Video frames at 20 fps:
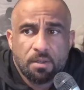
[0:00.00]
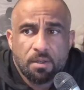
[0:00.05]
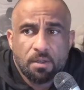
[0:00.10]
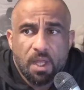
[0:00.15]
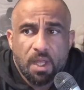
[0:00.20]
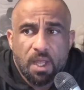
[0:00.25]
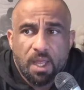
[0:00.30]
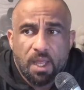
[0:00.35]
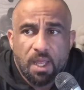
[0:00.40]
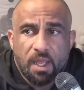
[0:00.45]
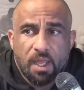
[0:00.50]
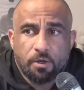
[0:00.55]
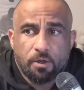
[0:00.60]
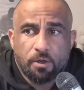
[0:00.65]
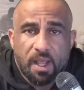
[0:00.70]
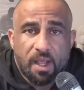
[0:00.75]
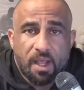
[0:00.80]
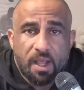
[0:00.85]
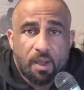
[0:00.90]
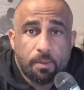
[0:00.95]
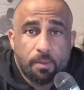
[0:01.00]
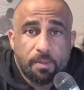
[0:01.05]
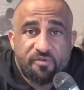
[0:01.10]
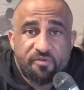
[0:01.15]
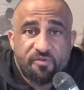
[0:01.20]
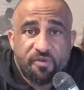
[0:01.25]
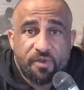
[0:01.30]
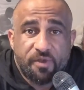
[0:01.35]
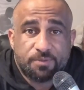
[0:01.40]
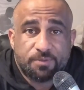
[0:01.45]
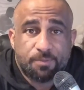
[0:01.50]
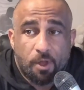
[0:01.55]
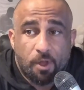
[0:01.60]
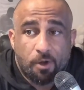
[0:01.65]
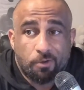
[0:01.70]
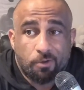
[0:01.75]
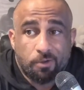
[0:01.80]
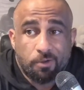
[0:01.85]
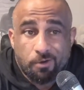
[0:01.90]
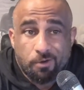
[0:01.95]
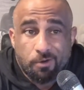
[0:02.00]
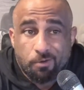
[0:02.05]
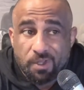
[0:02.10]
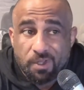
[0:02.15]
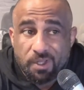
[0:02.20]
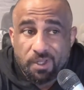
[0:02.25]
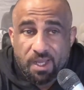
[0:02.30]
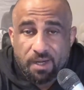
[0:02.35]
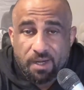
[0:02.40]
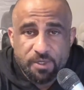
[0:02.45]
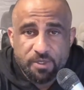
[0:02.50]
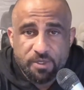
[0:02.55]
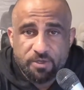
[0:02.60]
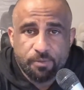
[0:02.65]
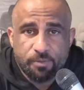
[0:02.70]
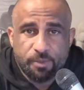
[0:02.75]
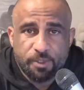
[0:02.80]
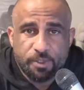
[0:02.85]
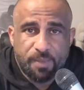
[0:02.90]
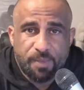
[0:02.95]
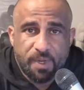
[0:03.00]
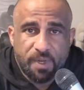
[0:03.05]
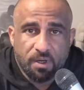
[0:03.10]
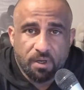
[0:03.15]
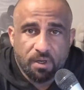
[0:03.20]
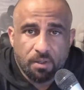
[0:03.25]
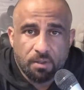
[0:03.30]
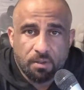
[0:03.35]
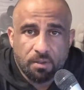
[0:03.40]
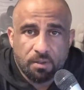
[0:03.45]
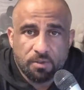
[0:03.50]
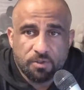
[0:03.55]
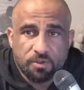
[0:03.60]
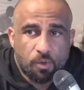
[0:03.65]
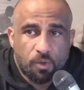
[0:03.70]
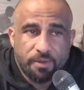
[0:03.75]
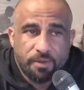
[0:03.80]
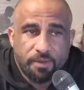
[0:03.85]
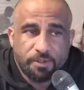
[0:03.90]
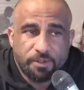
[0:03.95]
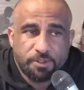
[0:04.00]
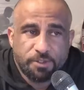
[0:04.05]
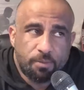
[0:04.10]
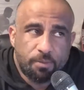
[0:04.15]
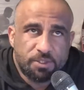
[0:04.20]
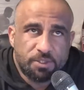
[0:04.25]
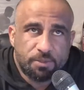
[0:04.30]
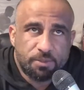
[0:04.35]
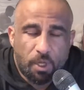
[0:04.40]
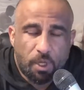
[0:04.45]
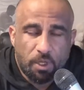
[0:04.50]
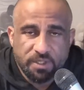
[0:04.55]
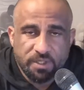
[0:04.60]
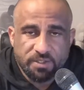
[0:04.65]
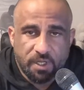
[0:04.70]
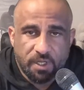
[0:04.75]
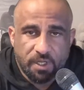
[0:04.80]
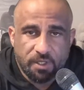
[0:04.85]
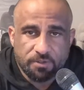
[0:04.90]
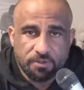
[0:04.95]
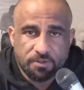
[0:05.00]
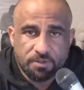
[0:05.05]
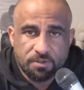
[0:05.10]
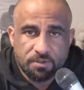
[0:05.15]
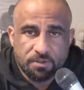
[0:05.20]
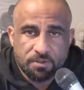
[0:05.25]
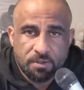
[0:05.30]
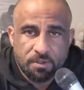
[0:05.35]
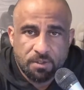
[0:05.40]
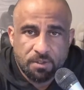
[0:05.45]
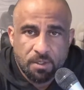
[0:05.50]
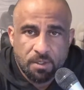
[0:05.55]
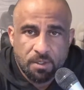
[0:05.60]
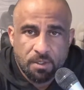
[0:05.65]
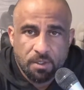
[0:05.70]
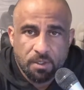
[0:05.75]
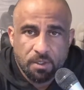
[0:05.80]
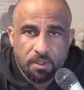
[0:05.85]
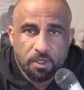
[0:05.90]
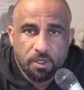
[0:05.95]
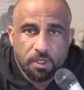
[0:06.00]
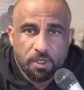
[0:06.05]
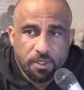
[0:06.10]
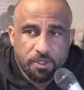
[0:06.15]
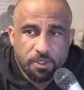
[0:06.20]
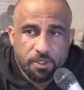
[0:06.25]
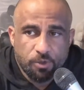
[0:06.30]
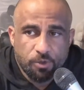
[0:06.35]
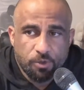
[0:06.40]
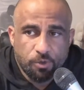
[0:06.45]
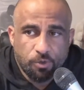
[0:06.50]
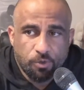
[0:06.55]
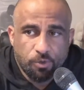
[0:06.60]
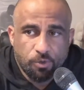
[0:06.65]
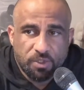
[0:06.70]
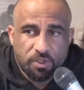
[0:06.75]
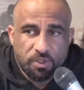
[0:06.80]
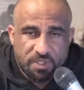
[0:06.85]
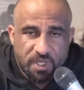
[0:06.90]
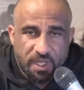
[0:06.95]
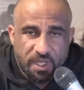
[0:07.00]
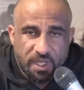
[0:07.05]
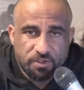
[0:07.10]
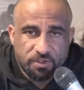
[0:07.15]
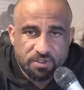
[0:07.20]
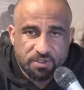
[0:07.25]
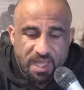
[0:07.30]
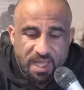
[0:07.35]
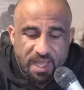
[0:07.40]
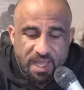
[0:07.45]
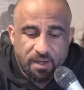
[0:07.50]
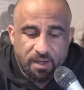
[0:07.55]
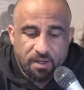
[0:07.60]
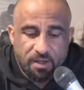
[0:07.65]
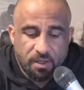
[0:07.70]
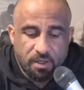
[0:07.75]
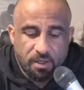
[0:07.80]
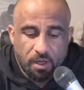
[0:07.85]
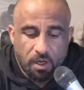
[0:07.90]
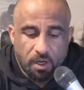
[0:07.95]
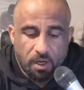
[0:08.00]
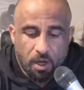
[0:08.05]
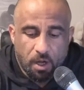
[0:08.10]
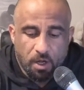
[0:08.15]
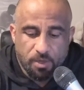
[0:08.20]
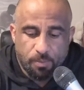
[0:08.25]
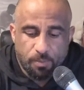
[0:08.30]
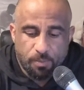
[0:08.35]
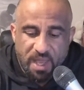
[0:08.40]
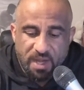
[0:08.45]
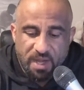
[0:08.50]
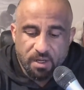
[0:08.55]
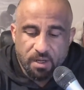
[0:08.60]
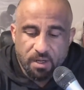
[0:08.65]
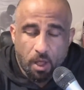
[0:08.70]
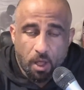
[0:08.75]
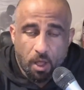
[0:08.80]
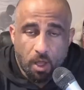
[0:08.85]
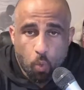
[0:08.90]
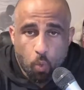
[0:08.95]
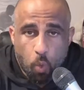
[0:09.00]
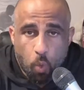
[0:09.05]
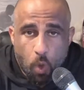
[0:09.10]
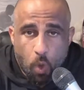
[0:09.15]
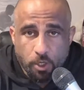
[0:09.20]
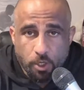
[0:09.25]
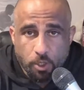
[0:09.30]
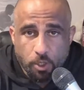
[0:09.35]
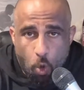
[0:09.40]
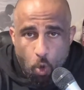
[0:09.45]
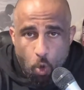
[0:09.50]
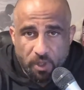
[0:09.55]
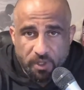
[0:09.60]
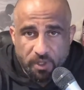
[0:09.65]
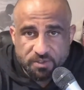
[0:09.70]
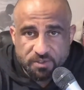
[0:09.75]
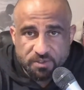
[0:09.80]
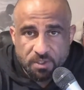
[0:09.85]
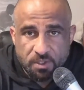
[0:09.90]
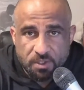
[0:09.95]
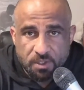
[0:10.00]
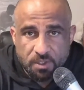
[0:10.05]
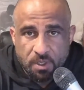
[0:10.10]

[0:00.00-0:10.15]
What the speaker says: and you're like, I want to be a fitness model, you don't really got to be too much bigger. So why would you do a bunch of bulking cycles? You're going to do the cycles that are dependent on what your goal is.